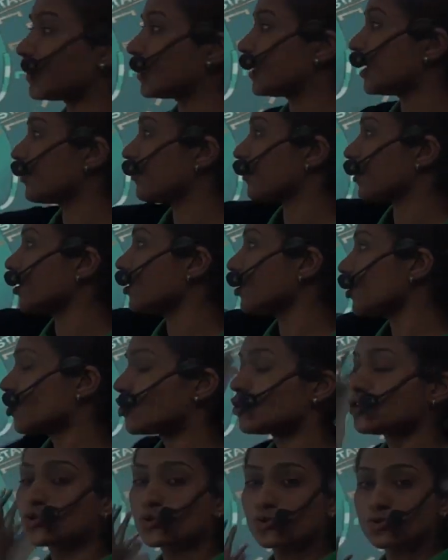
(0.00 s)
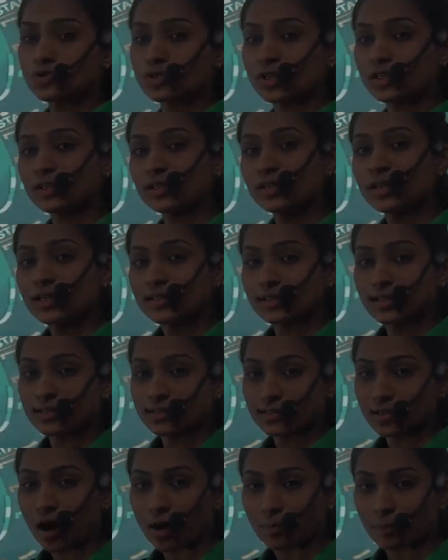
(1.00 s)
material used in
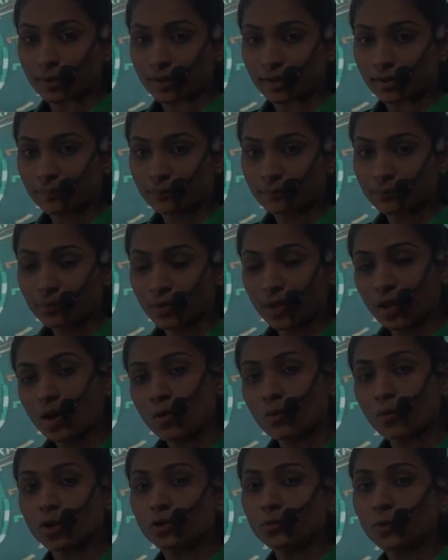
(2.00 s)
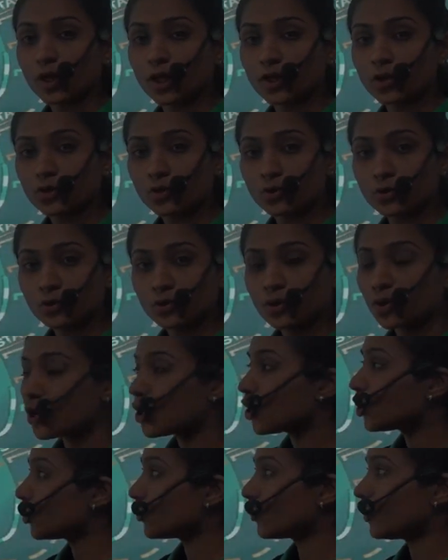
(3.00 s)
this carpet, what will you do?
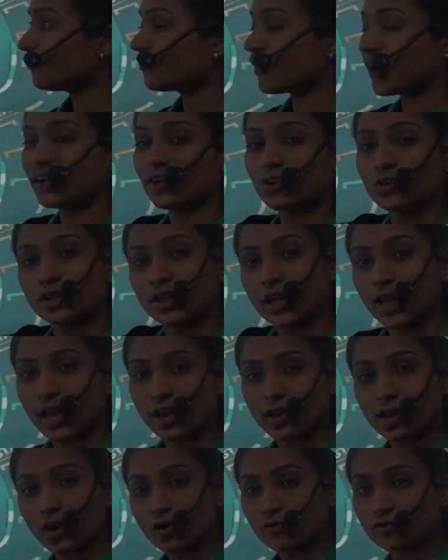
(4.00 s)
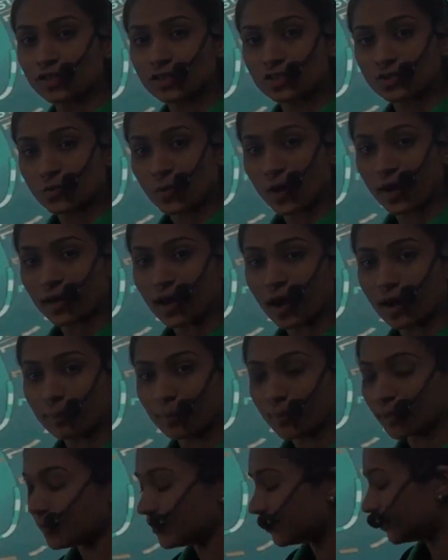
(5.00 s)
You will find out the area of this square
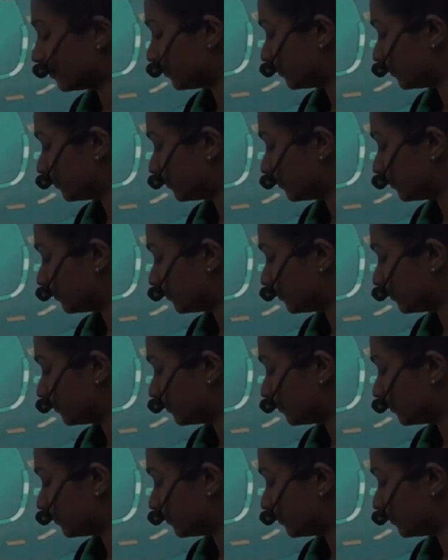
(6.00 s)
carpet.